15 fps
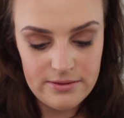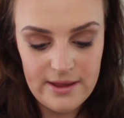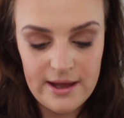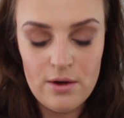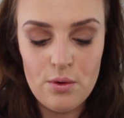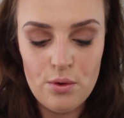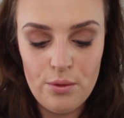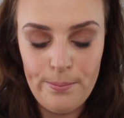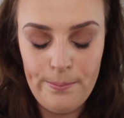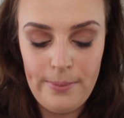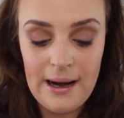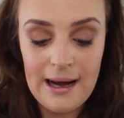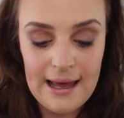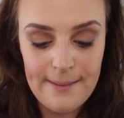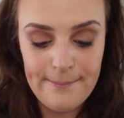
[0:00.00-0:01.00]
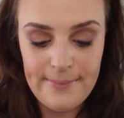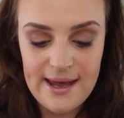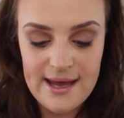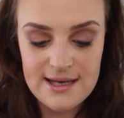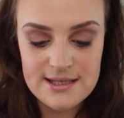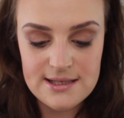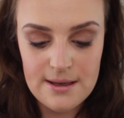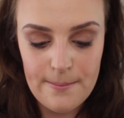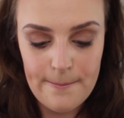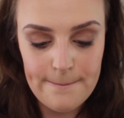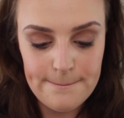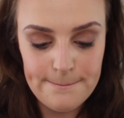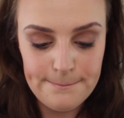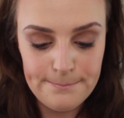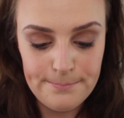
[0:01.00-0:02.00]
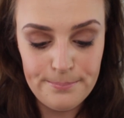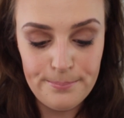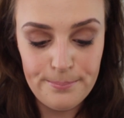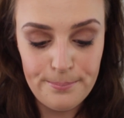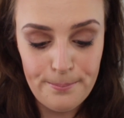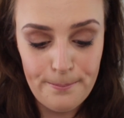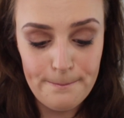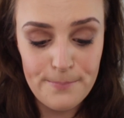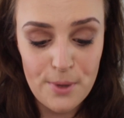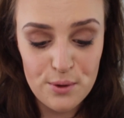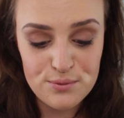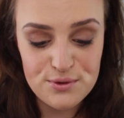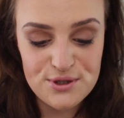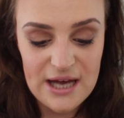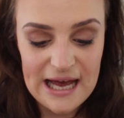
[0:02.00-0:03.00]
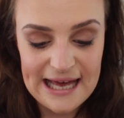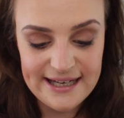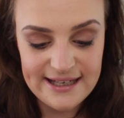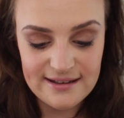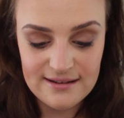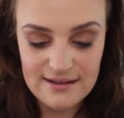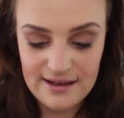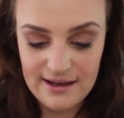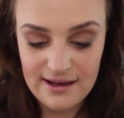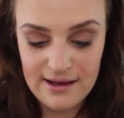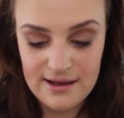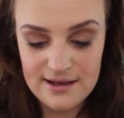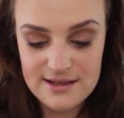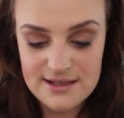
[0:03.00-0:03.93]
They are all plant-based, botanically